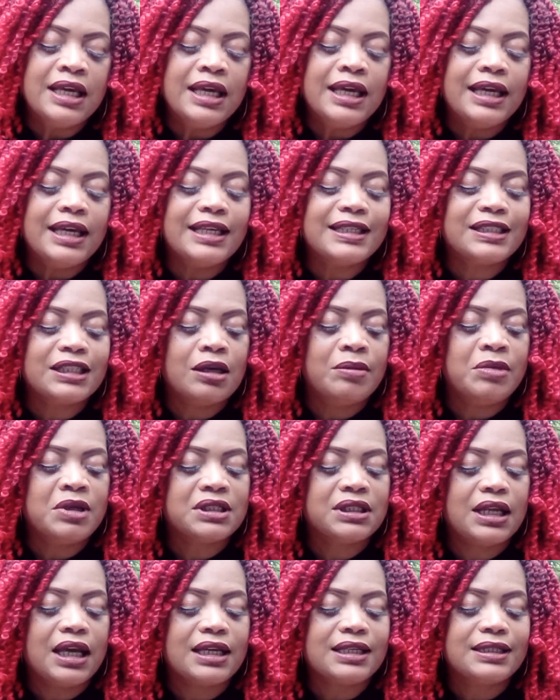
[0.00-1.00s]
It's almost
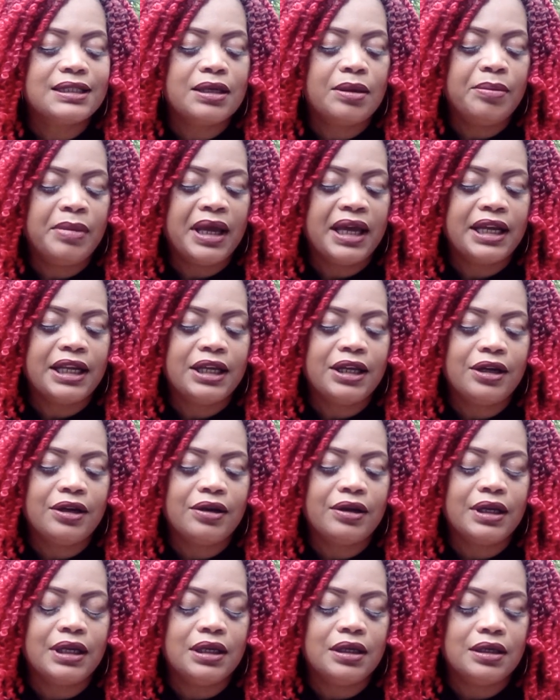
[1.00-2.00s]
like somebody
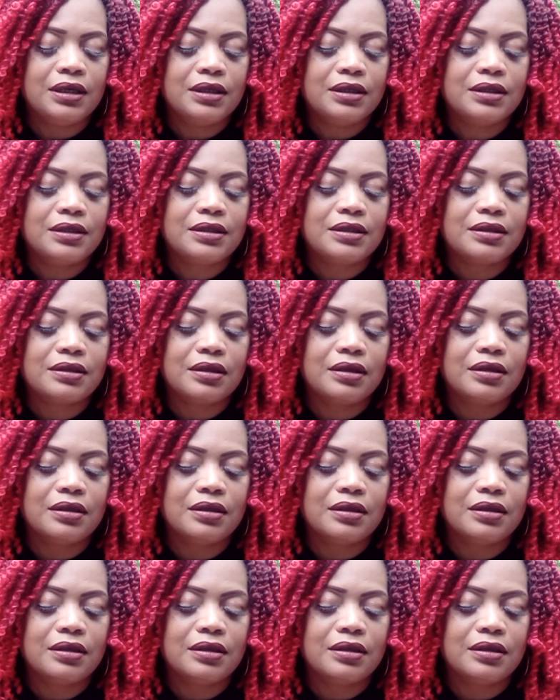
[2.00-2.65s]
here is